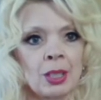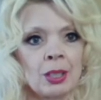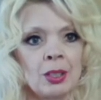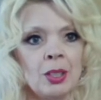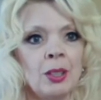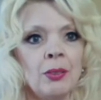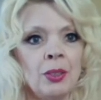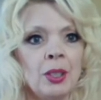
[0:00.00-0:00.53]

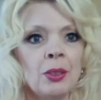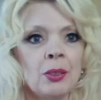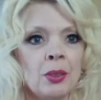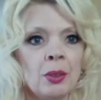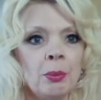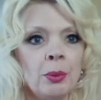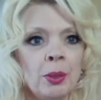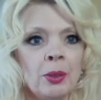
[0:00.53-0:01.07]
she feels
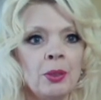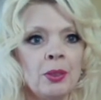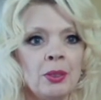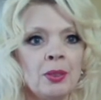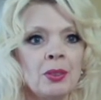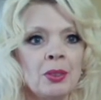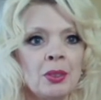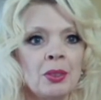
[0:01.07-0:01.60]
the
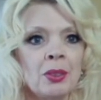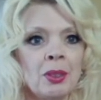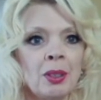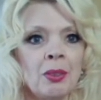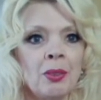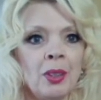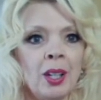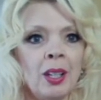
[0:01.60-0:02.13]
burdens
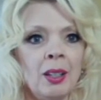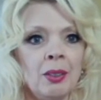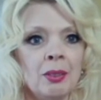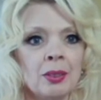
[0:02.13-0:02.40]
of life,